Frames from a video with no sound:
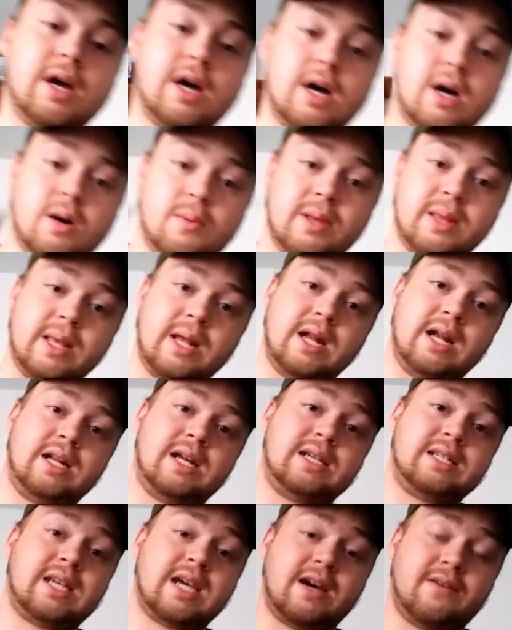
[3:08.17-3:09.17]
And then it
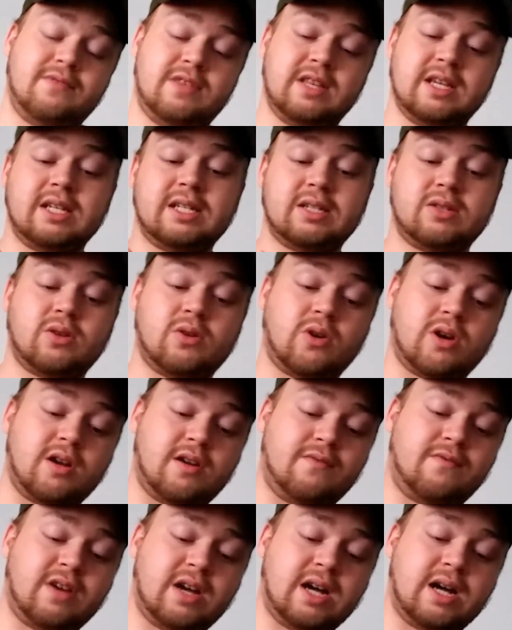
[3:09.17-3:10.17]
does have this sort
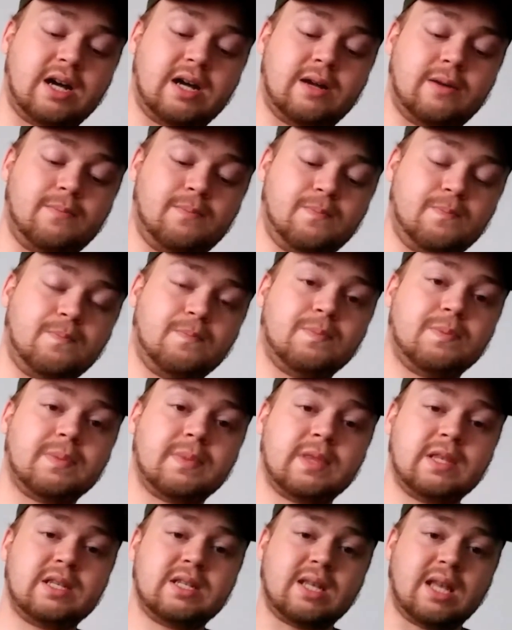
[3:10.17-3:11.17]
of
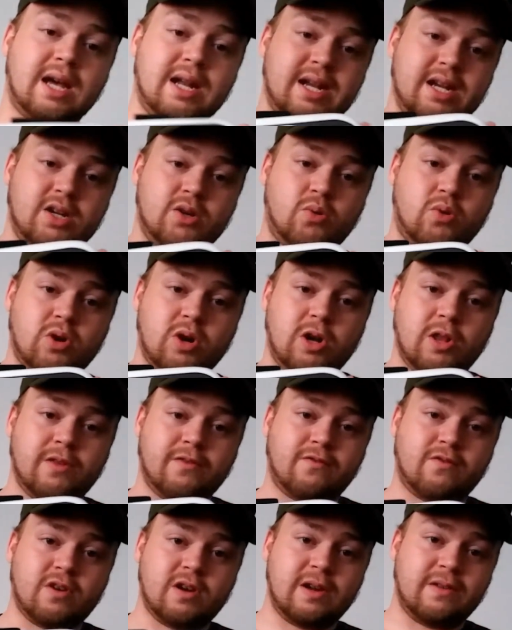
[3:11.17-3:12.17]
sliding door on
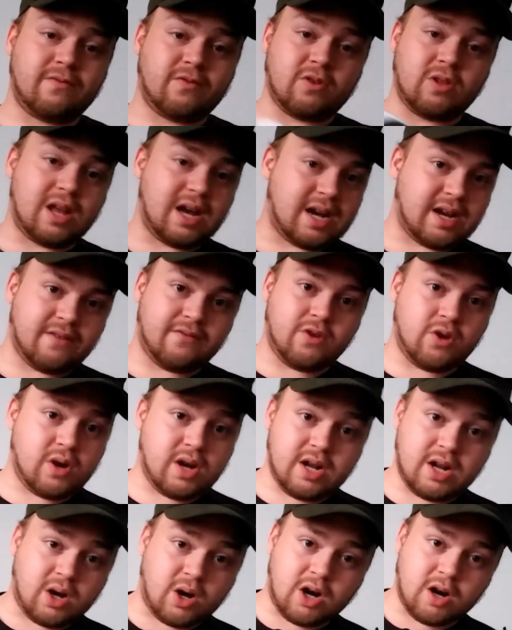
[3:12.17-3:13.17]
the front for, like, if
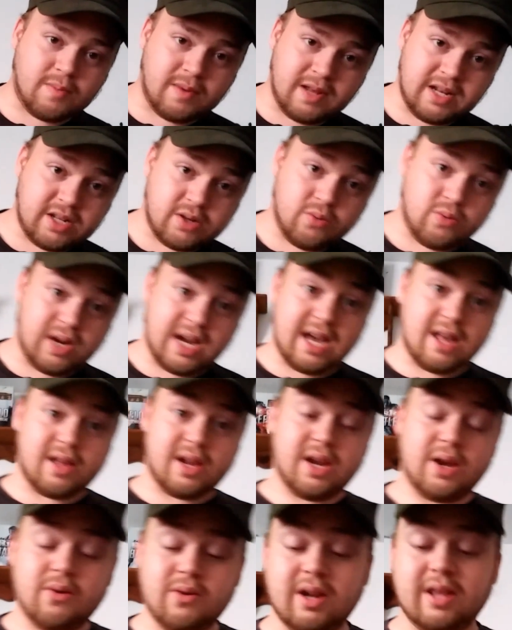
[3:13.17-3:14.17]
you're into augmented
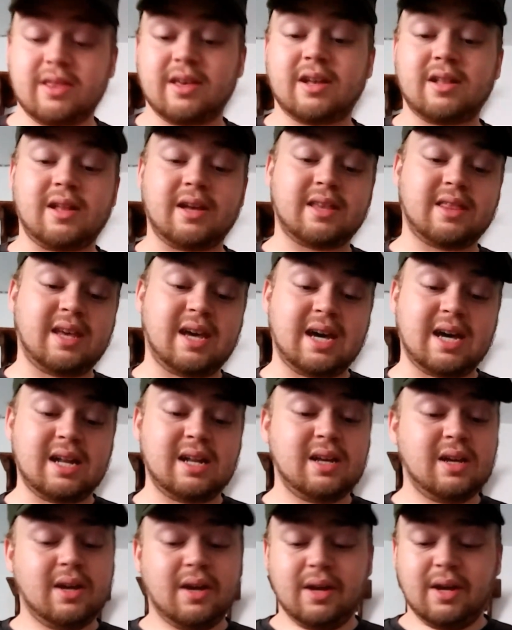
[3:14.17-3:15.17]
reality or anything like
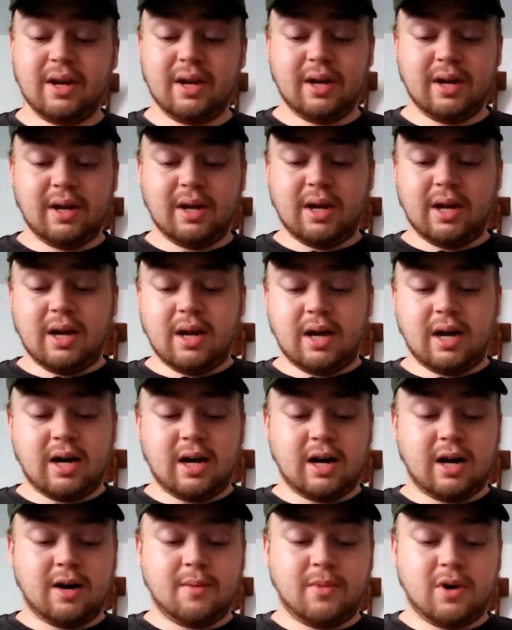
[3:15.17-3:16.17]
that.
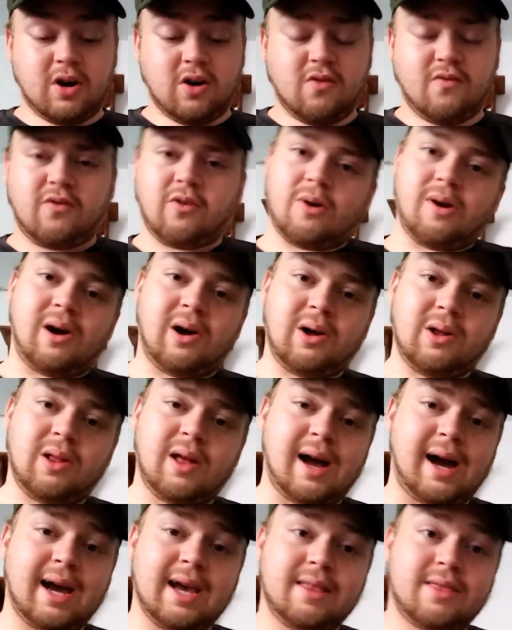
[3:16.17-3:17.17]

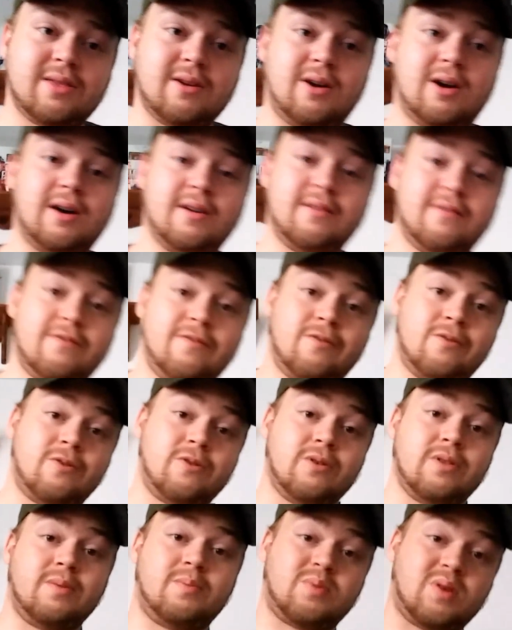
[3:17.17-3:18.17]
Overall, I thought
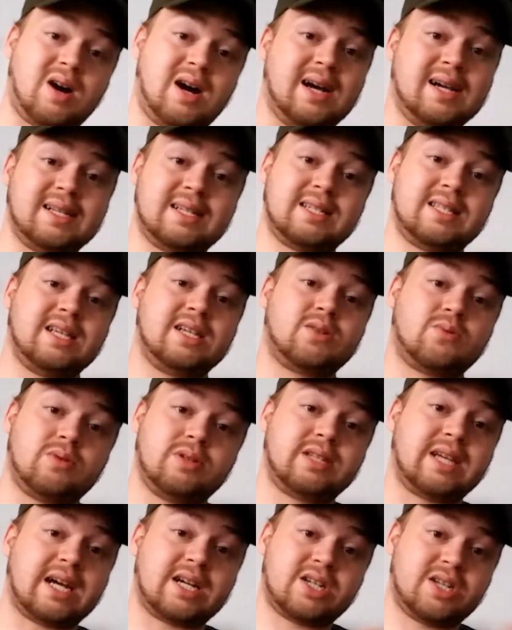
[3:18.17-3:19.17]
for the price this
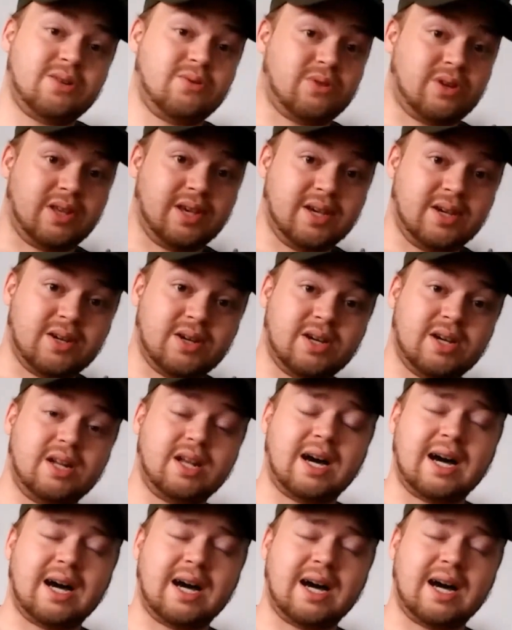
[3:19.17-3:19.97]
was actually really good.